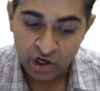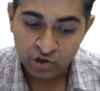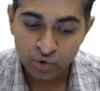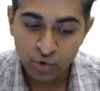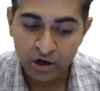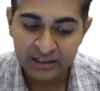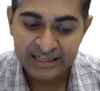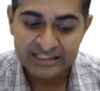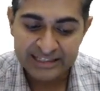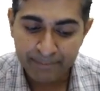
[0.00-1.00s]
you call it
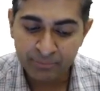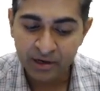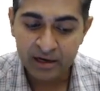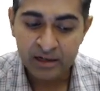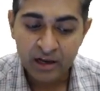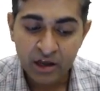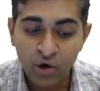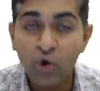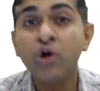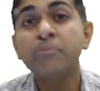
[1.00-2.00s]
as septal
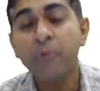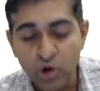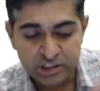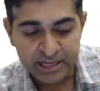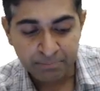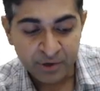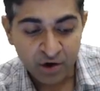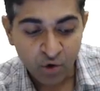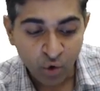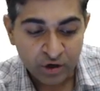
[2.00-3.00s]
or
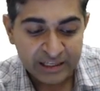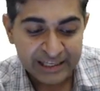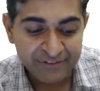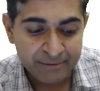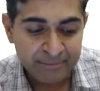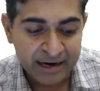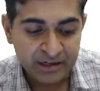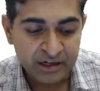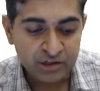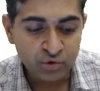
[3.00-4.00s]
postseptal, or even
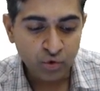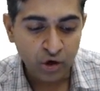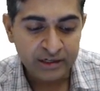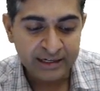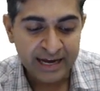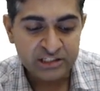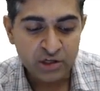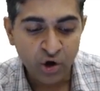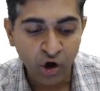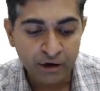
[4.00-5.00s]
better, you call it
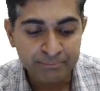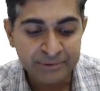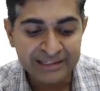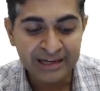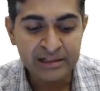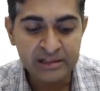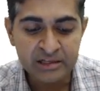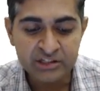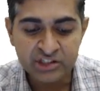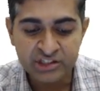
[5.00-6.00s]
as orbital
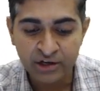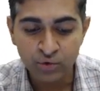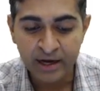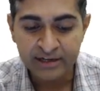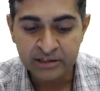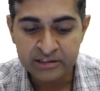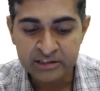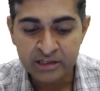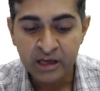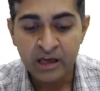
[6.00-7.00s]
cellulitis.